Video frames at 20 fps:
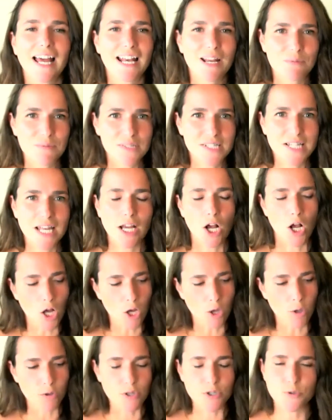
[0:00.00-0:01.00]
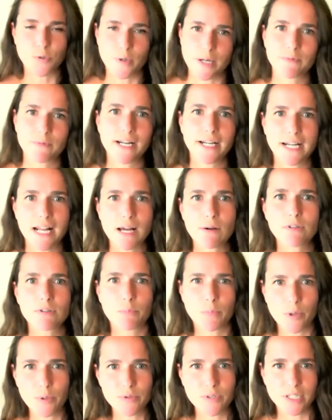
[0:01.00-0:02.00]
it was like, oh, the trend right now is
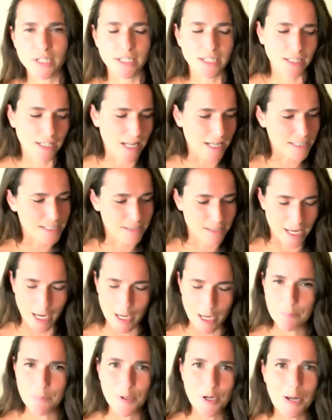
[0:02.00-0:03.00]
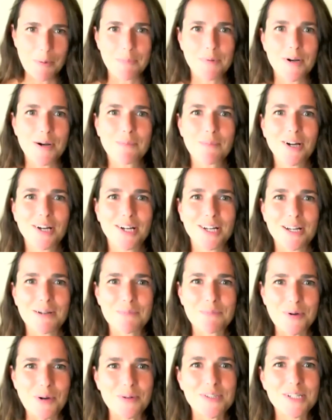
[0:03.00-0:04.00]
protein. Let's amp it up in our marketing
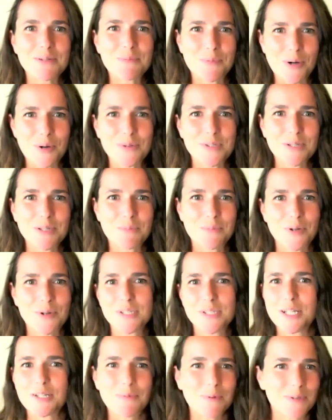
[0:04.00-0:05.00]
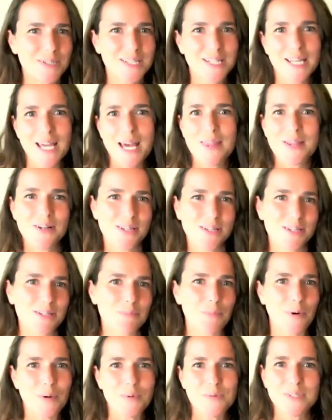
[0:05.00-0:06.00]
protein, protein, protein. Let's put together right. these
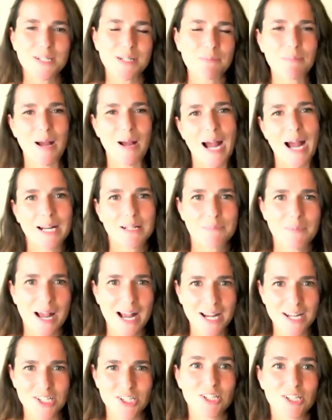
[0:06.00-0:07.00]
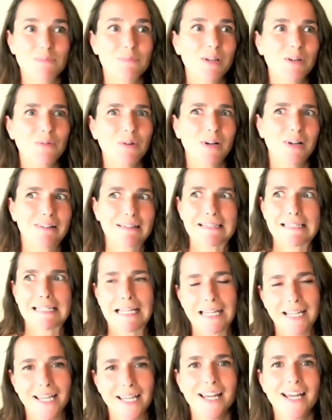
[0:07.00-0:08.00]
protein pack packages. Meanwhile, it's
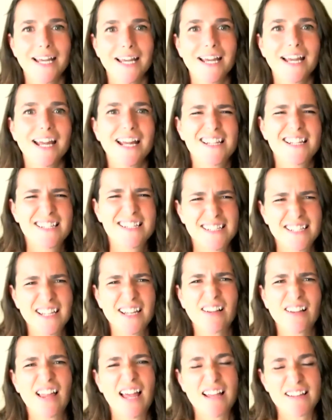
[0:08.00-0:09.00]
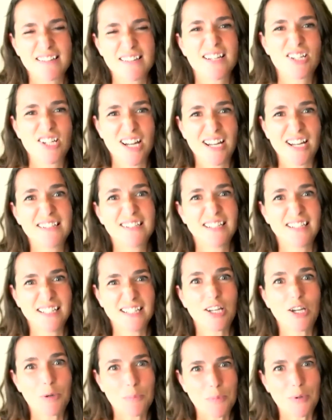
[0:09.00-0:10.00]
like, it's still SHIT that
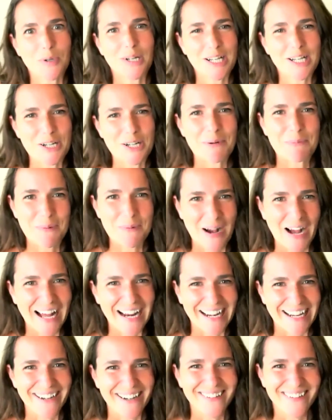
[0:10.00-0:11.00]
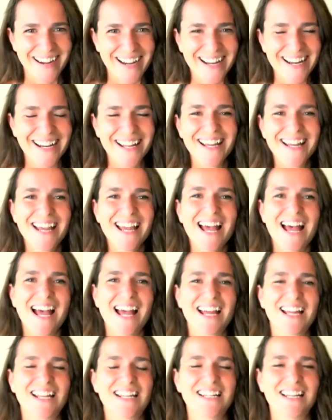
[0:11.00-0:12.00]
you're putting in your right. body. Right? right.
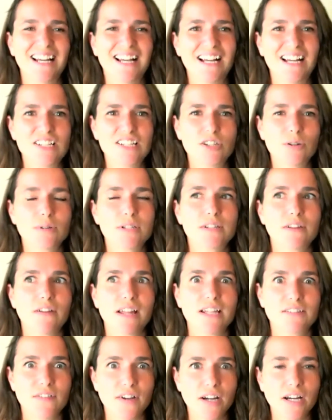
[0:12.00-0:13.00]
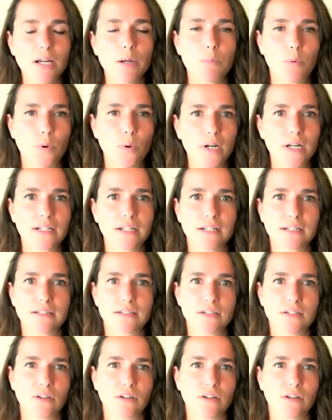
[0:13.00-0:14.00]
Uh, so it's it's very important
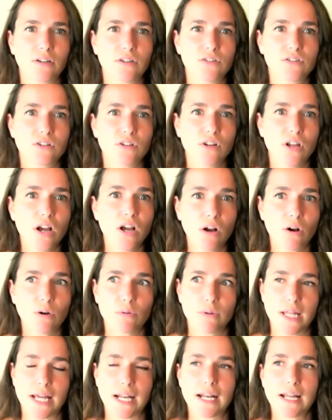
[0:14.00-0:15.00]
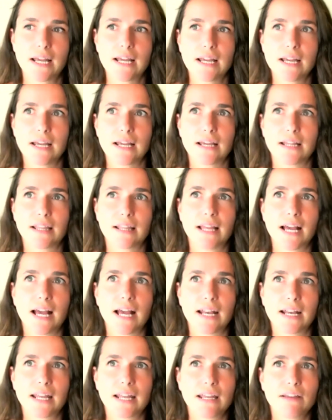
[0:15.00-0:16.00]
to to know that
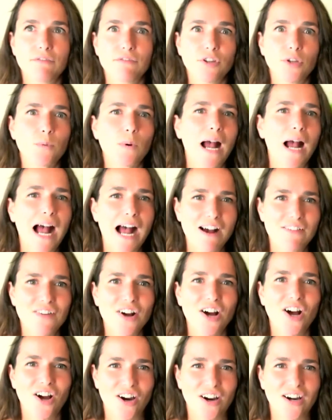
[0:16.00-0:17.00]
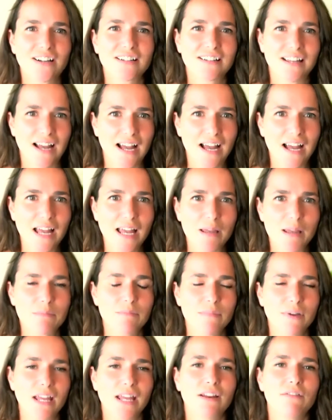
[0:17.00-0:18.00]
that if you have a hard
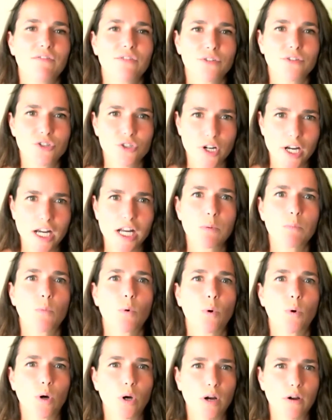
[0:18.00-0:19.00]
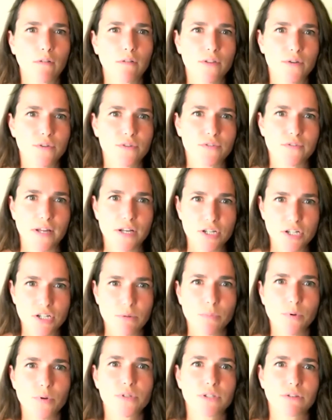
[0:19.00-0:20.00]
time infiltrating more of those
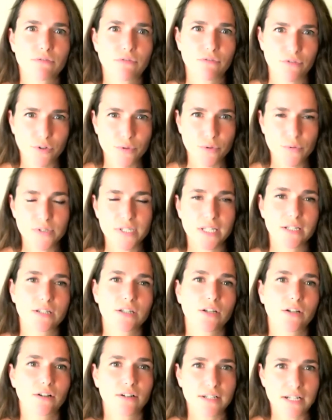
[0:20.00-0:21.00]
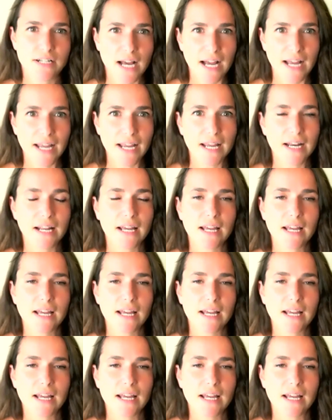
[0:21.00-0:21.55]
vegetables and fruits into your diet